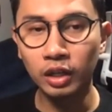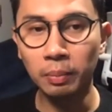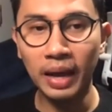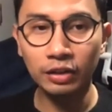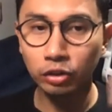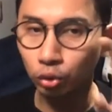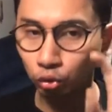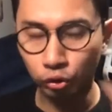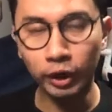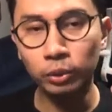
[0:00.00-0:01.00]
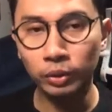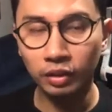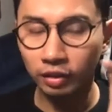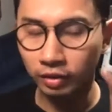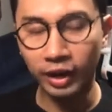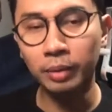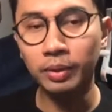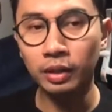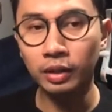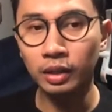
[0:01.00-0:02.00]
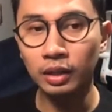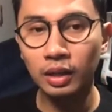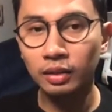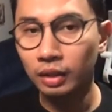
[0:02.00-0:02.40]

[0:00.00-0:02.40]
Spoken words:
imagine you start with the desirability,